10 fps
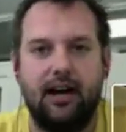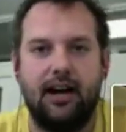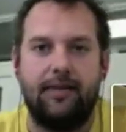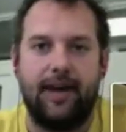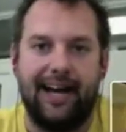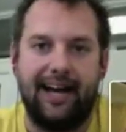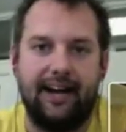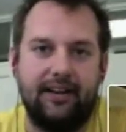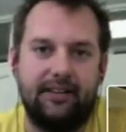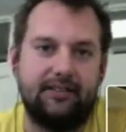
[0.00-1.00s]

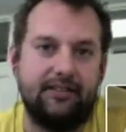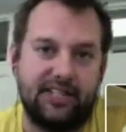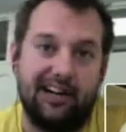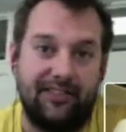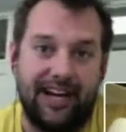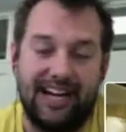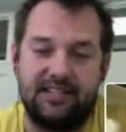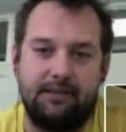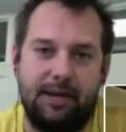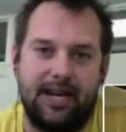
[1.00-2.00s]
the result of that
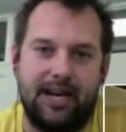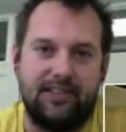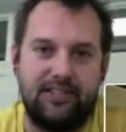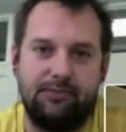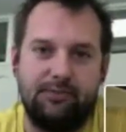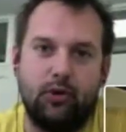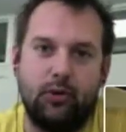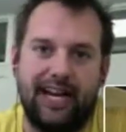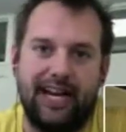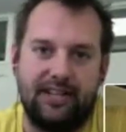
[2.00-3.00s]
is that people are having to do more
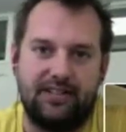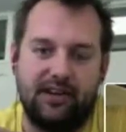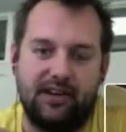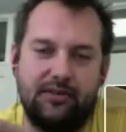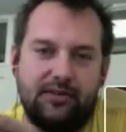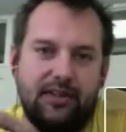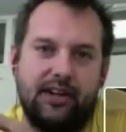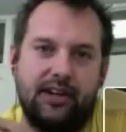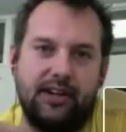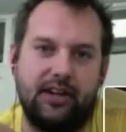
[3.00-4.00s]
with less. So
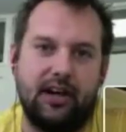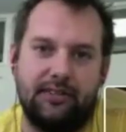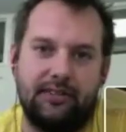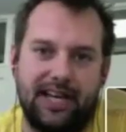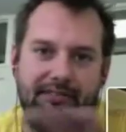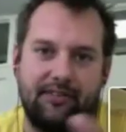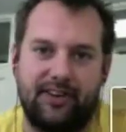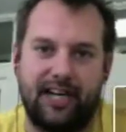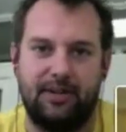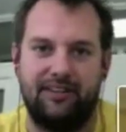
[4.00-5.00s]
you can't have a
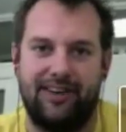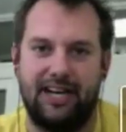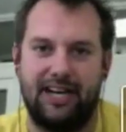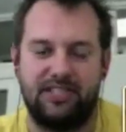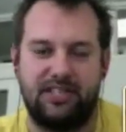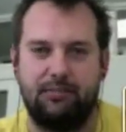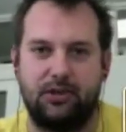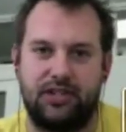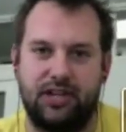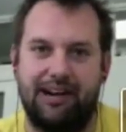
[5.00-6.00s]
couple of developers kind of
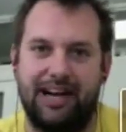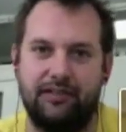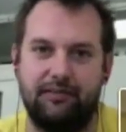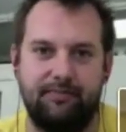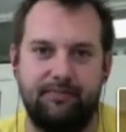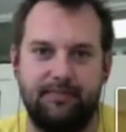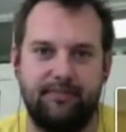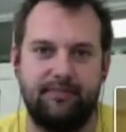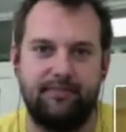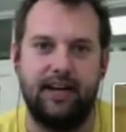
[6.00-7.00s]
pottering around
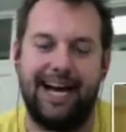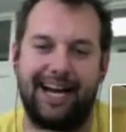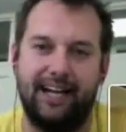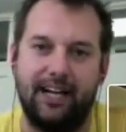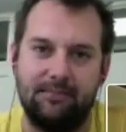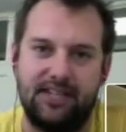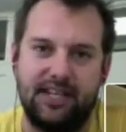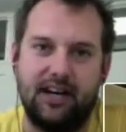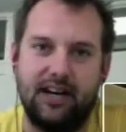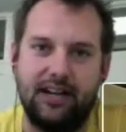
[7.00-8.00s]
hacking up
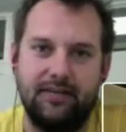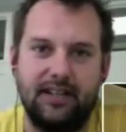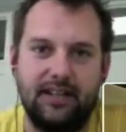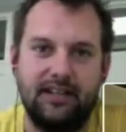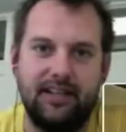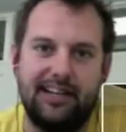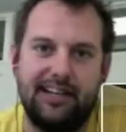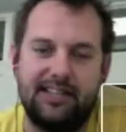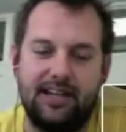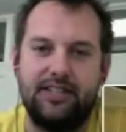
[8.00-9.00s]
CI
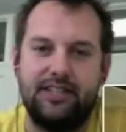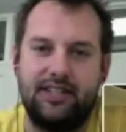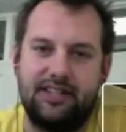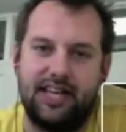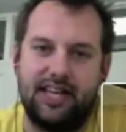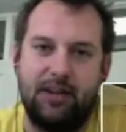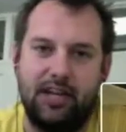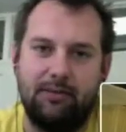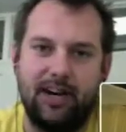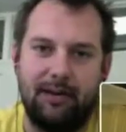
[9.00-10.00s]
servers in the same way
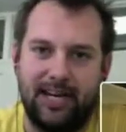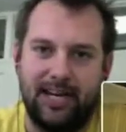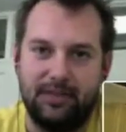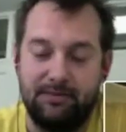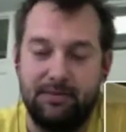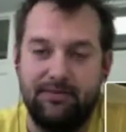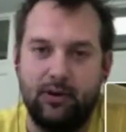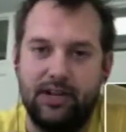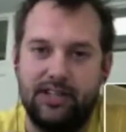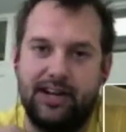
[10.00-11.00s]
that you might have been able to
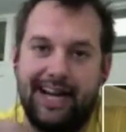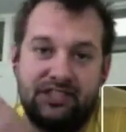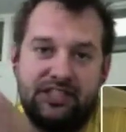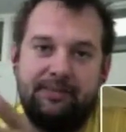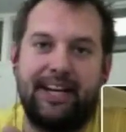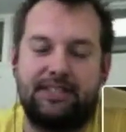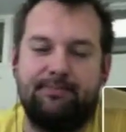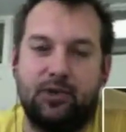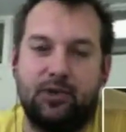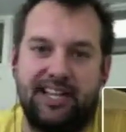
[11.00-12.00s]
before. And so it actually makes
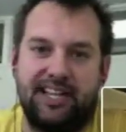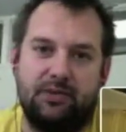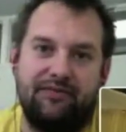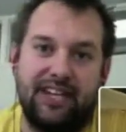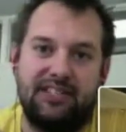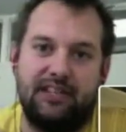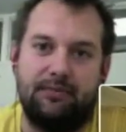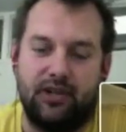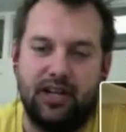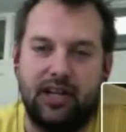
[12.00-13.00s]
more sense to invest in
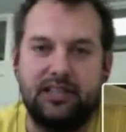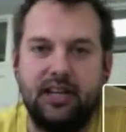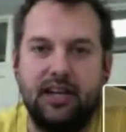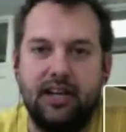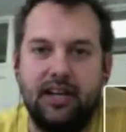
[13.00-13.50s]
a product